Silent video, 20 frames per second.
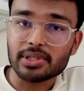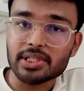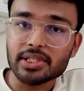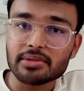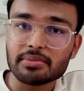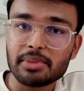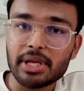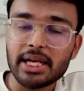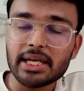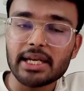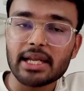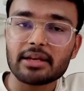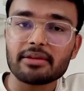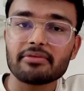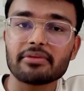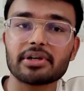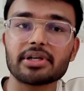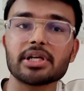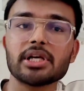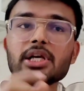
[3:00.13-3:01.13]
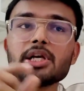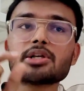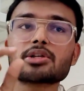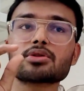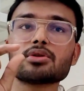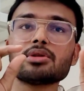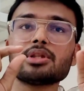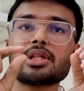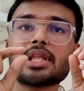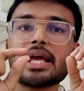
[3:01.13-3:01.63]
which is being delivered.
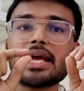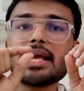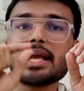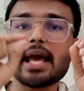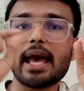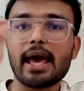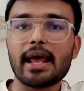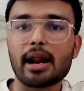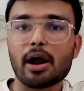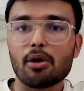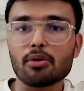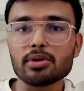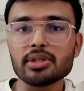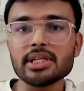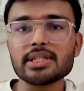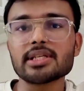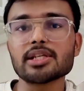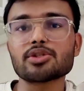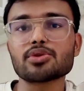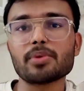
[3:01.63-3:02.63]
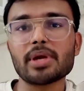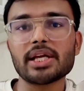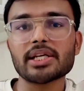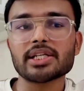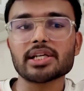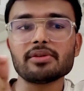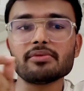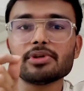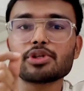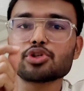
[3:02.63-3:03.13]
So think around the
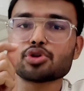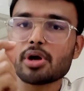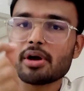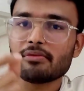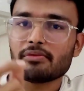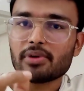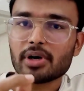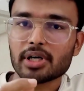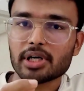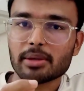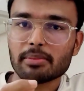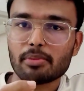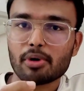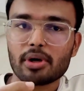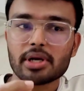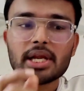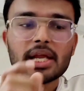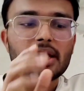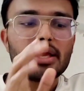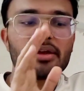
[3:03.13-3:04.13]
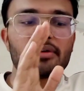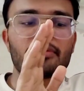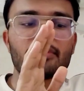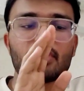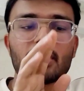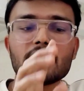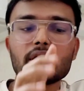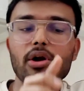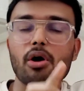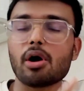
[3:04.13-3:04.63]
situation which you have worked upon. If
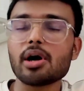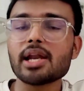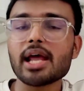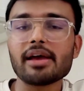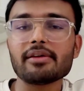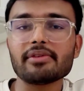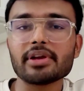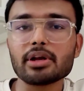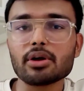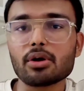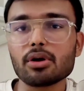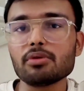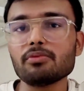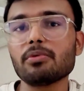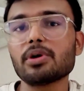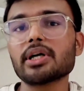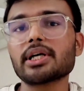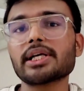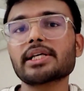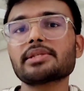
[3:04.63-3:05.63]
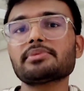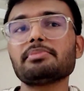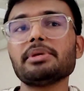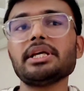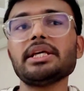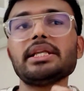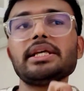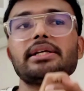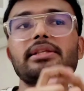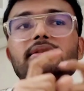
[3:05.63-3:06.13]
you are not having good work
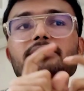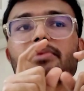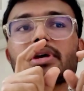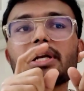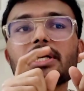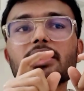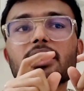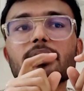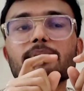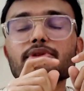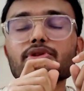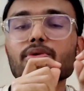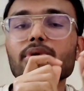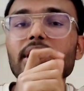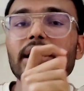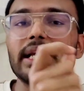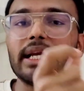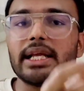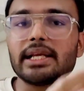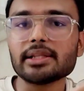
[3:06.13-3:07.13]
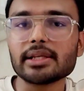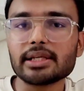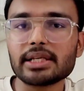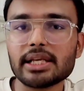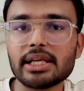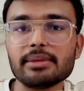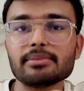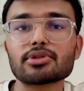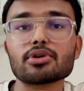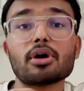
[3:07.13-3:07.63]
experience when it comes to leading the
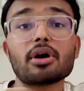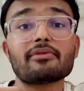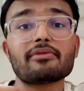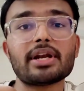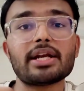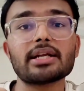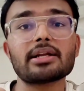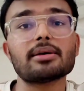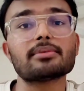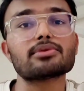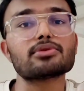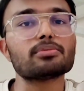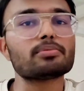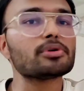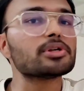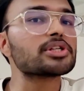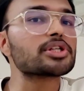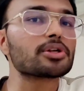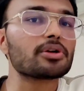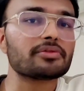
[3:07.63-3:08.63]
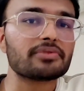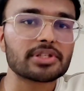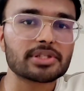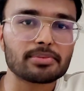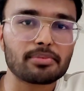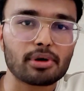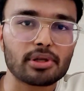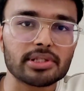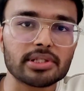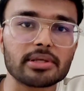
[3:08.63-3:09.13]
teams or when it comes to position of
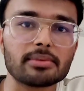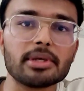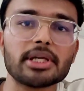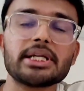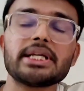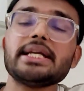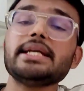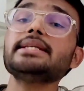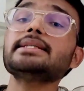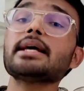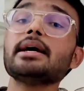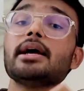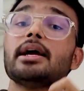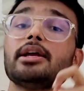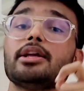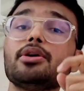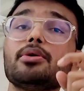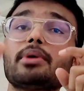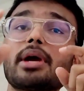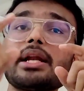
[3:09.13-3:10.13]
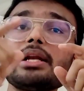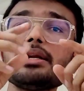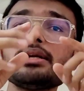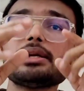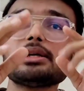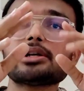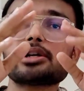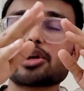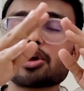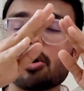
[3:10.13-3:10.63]
responsibilities, you
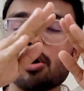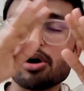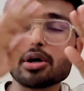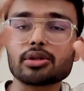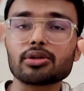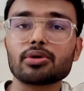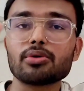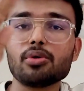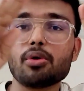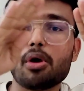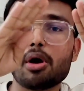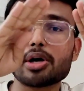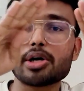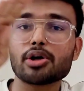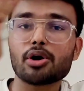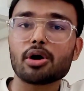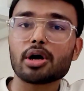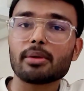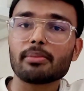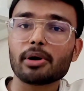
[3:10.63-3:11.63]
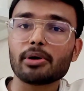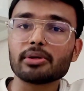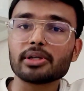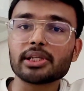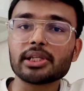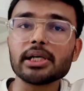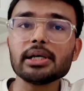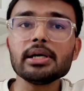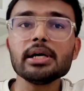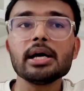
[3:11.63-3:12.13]
can talk through or talk
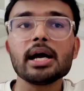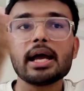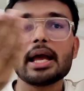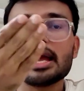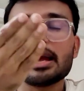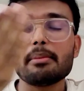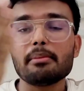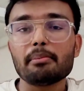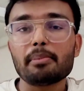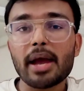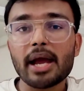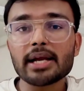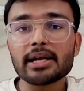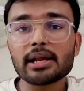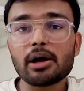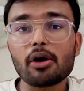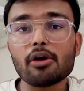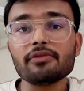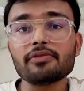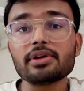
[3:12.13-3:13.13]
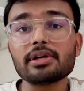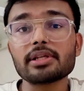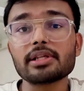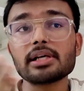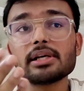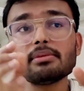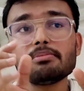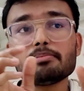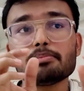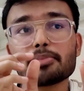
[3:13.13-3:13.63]
about the impact of
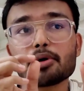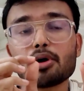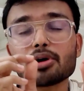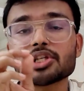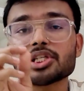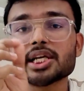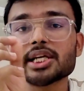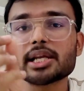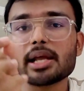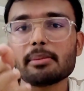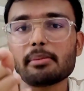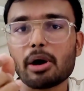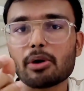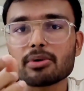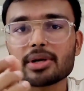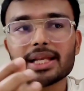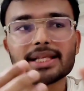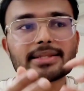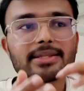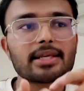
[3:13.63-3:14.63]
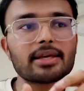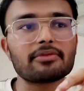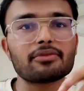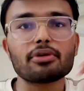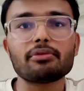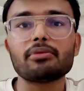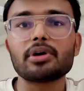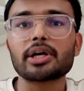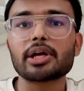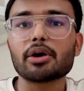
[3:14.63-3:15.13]
the project amount. Let's say if
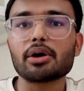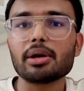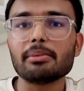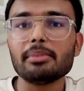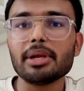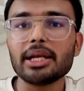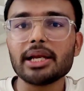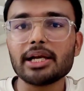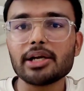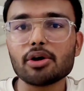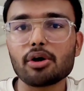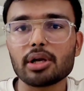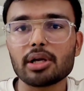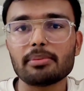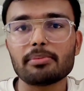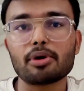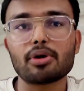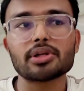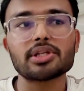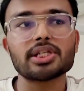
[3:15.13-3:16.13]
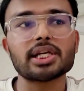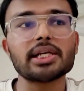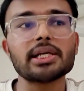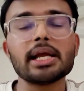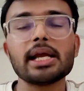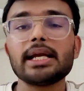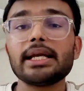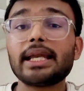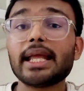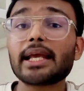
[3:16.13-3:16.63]
you're working on $1 million
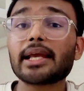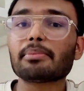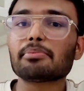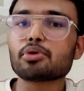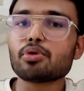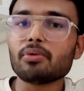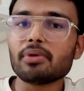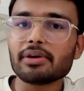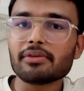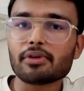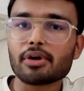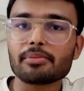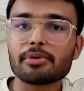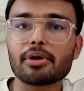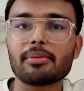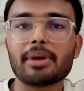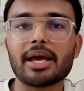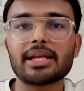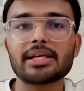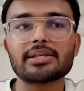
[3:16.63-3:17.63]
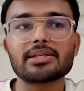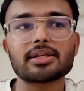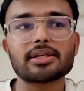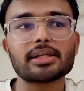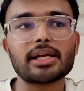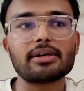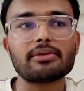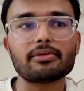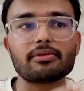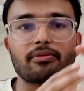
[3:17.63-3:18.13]
project, take approval from your manager
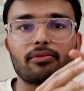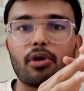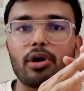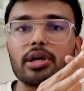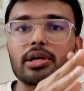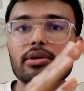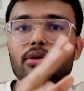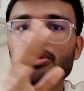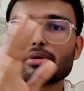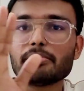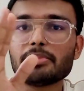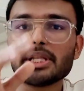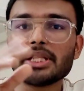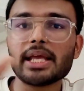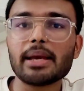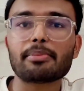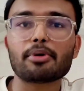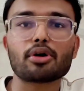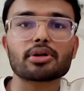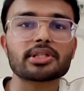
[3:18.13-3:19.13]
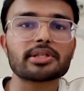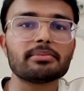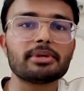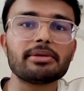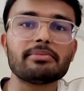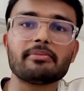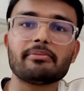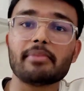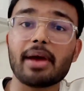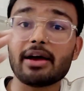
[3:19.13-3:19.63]
that what could be the
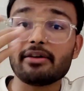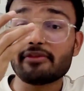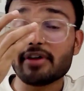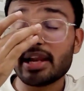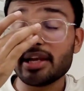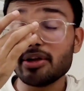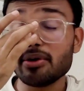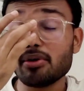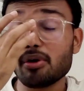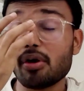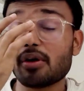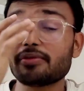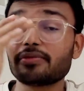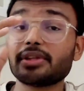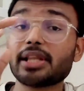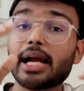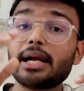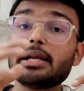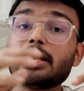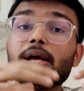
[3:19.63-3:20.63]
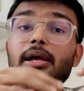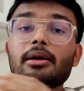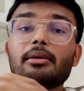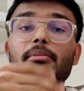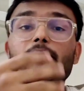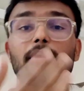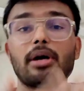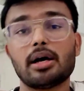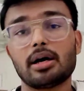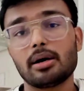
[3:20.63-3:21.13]
approximate value of that
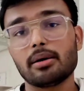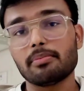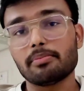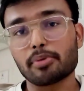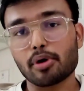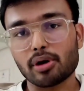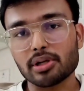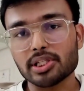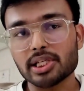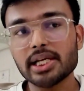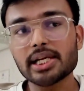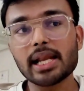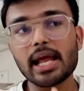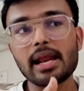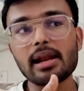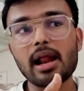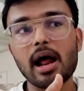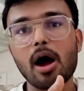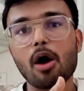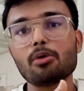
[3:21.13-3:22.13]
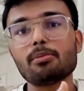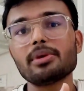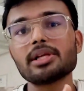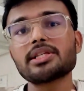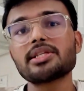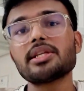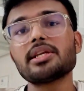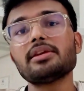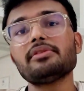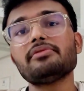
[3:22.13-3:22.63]
project and how
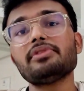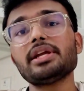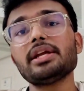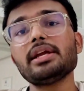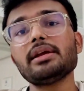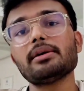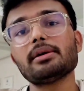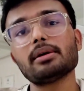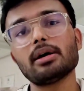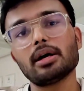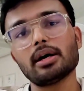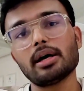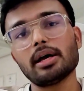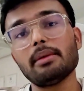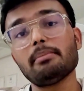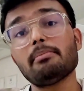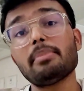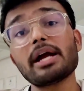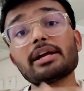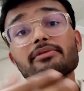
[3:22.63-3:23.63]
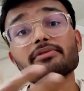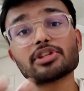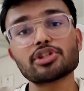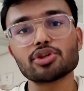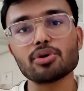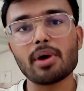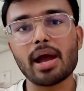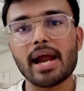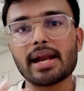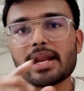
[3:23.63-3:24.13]
much delivery impact
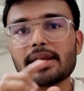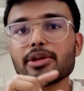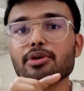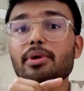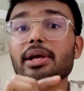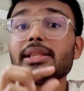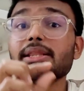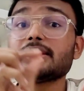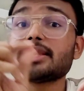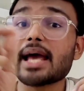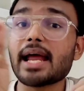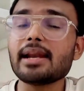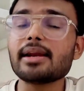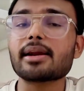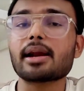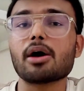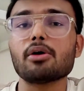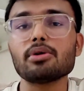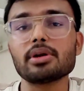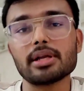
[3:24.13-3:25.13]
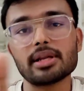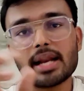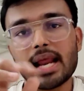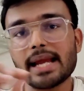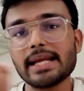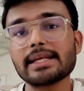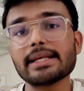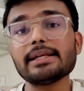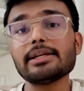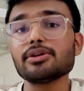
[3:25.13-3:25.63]
which you had, and you can then
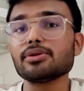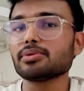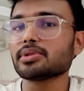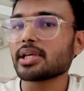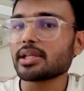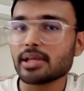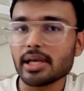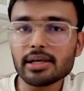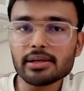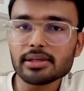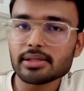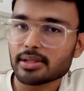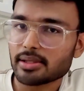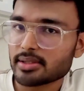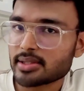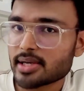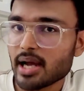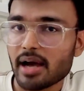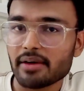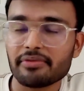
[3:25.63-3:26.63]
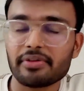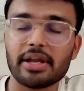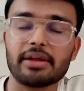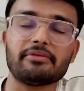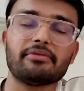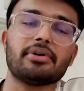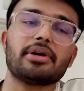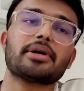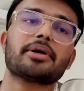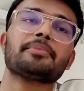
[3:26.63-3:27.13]
write it using your STAR
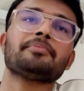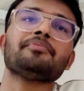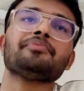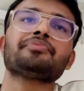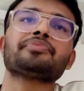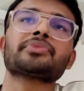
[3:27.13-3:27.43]
framework.